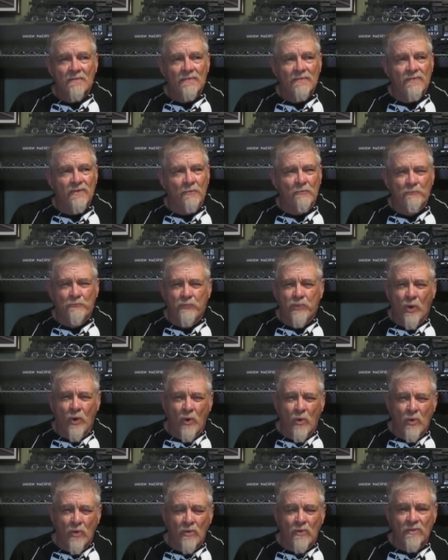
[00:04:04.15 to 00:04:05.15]
The
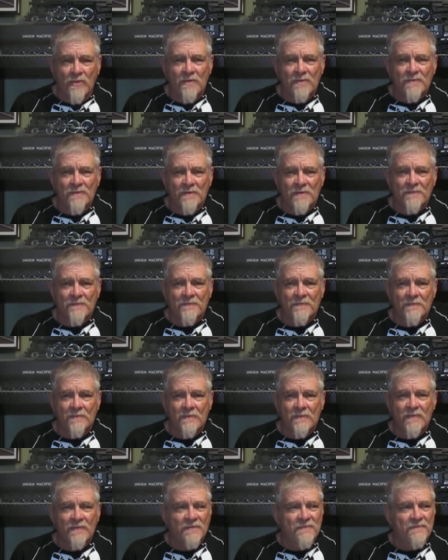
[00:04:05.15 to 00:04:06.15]
boldness,
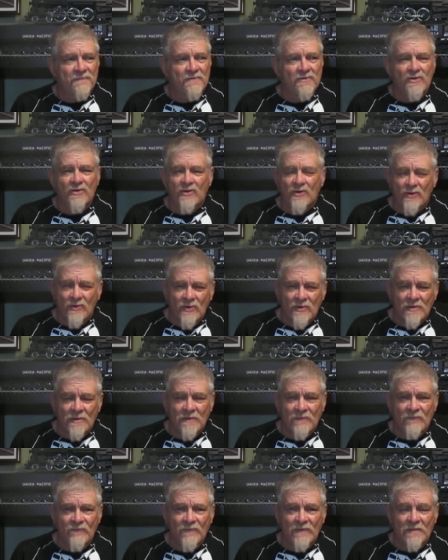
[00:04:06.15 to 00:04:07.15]
the
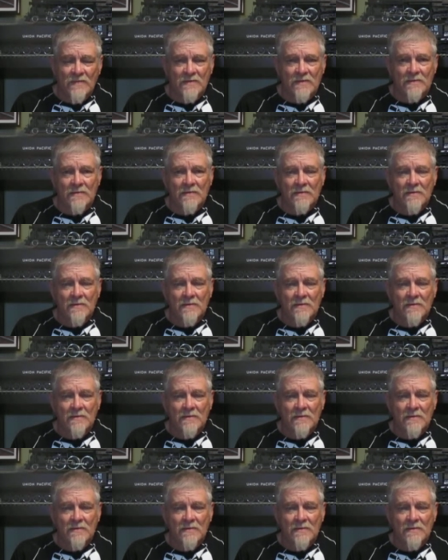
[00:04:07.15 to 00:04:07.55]
security feeling.